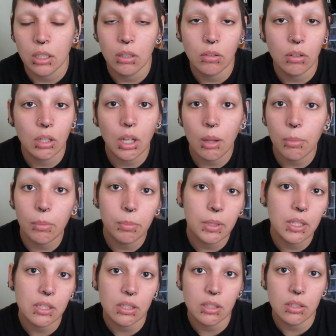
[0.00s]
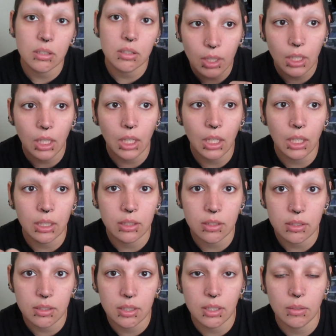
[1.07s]
or a couple pieces
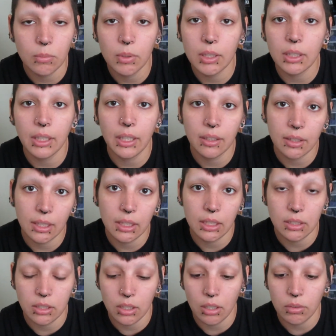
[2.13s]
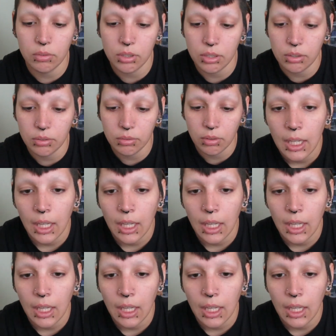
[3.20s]
and see what length I need to go to.